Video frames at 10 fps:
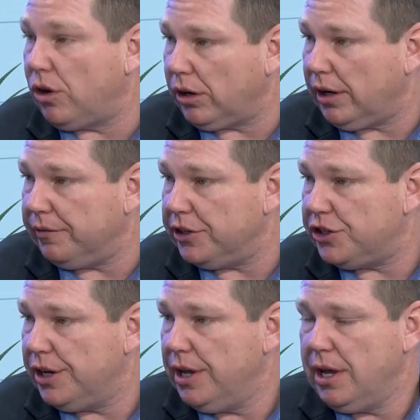rental car
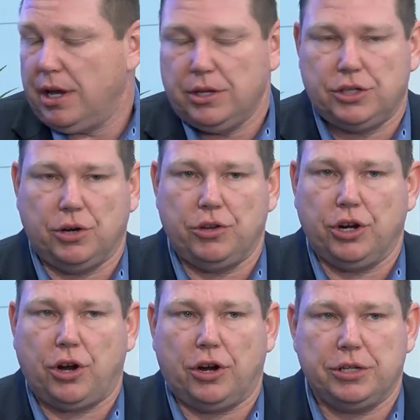coverage. So
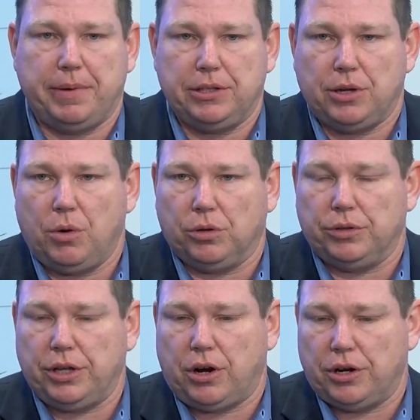your car's been
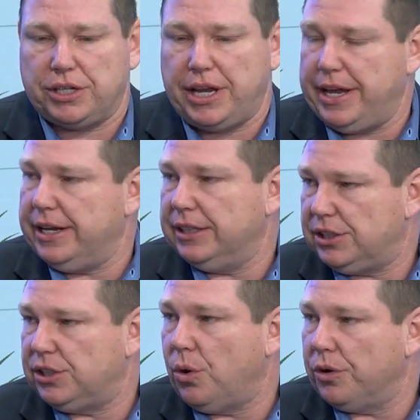totaled, the car's in a
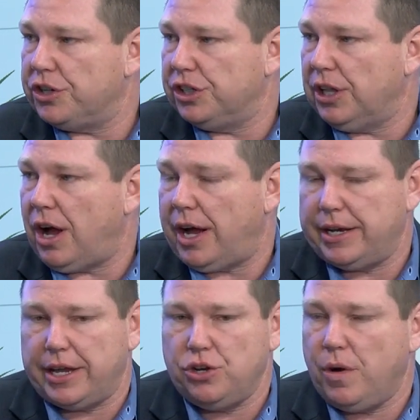storage
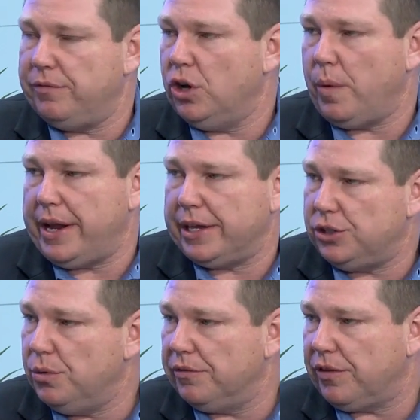lot, and you have no way to
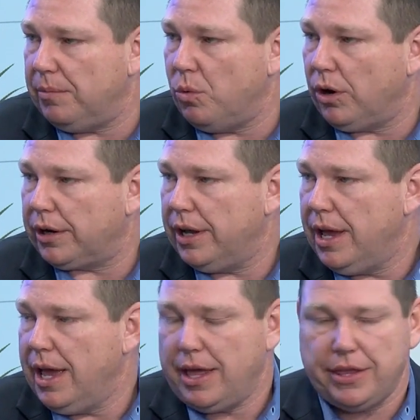get to and from work.
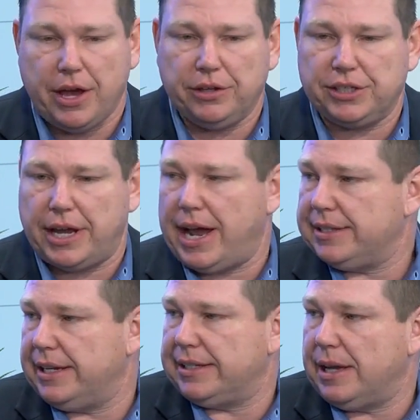The other side
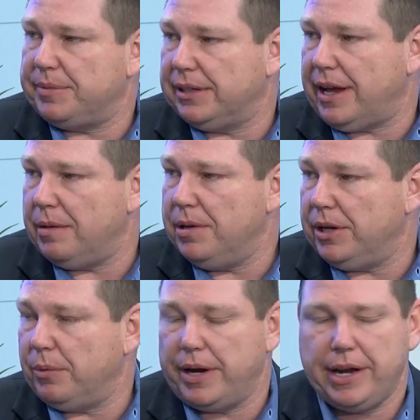hasn't accepted
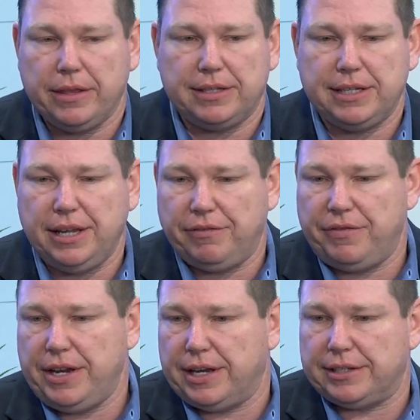liability. Right now, the city of
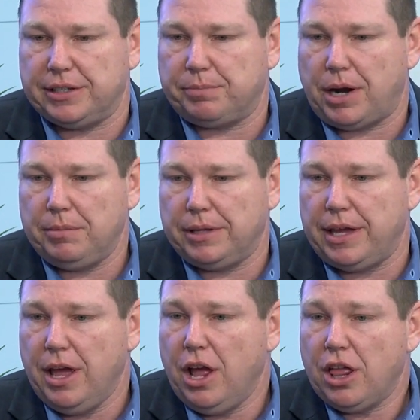Phoenix is
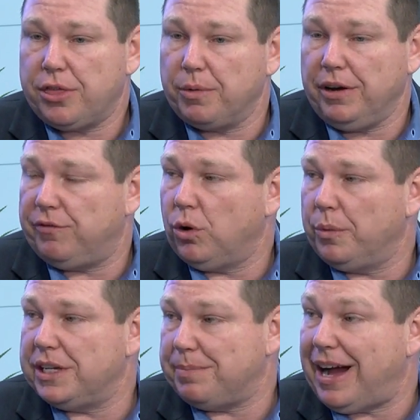probably 3 or
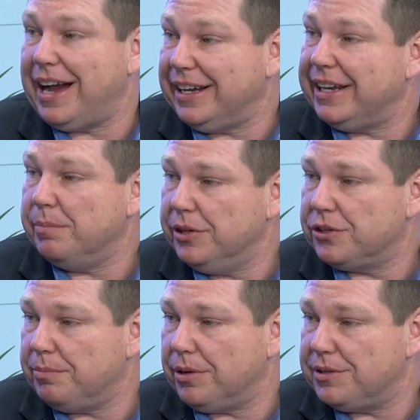4 weeks behind on getting
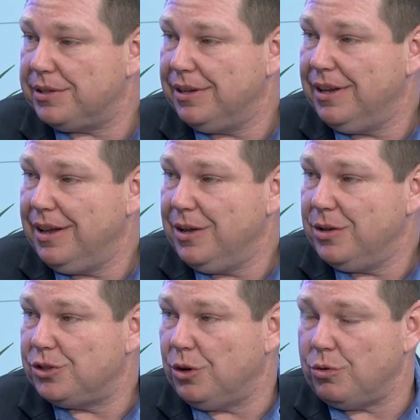police reports.
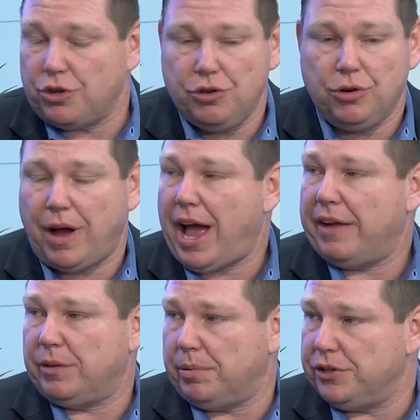So you don't
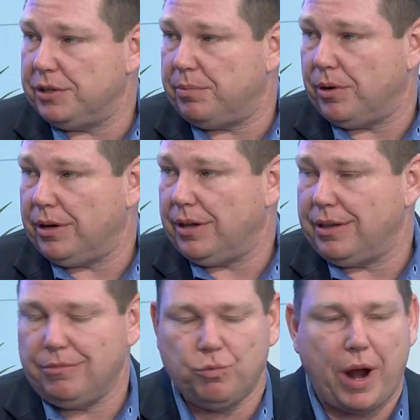have a police report.
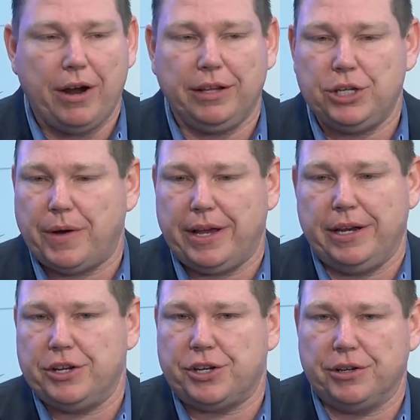Rarely do I
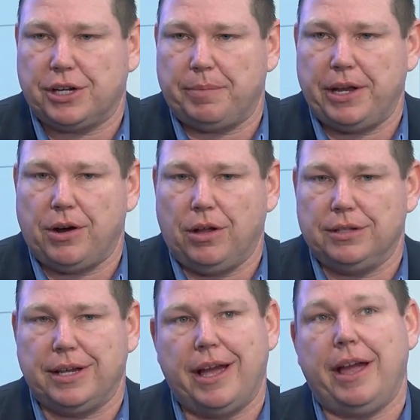get an insurance company
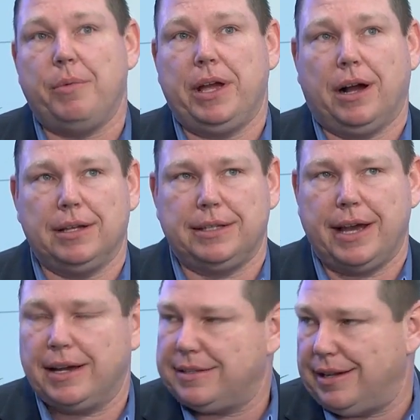call and say, hey, we caused
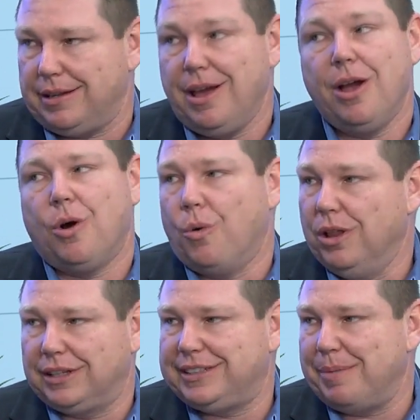the accident,
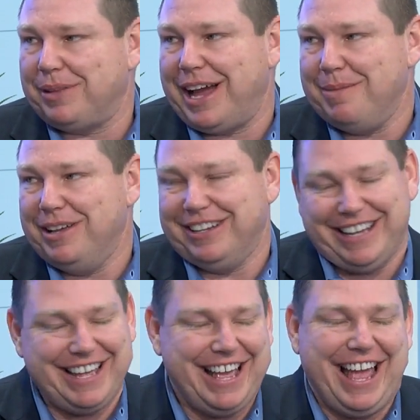we'll accept
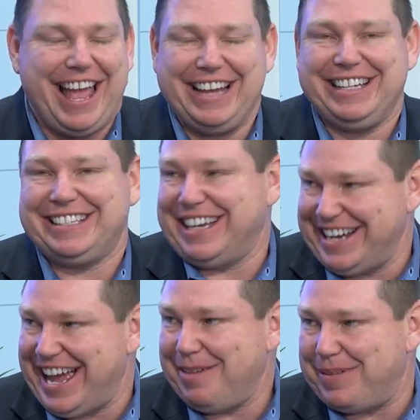liability. It just doesn't